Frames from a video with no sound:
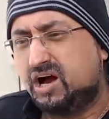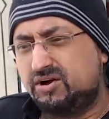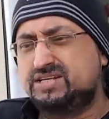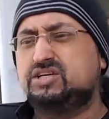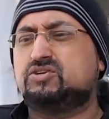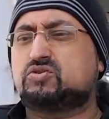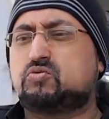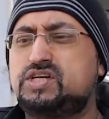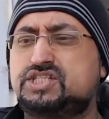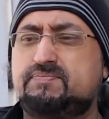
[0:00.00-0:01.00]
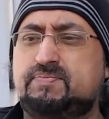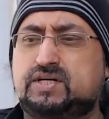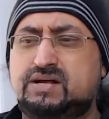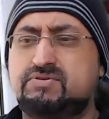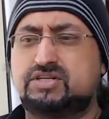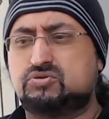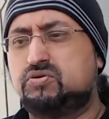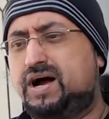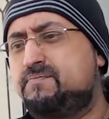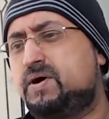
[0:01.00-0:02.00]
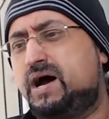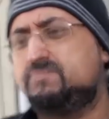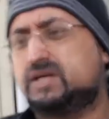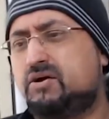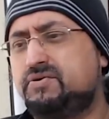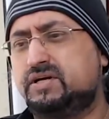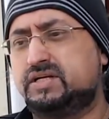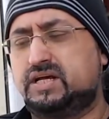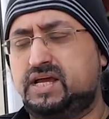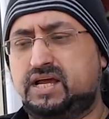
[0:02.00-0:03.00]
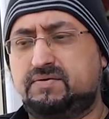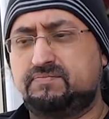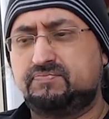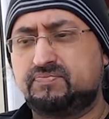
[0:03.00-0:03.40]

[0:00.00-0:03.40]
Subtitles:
Oh, that's a good question, because I'm going to talk. I'm going in a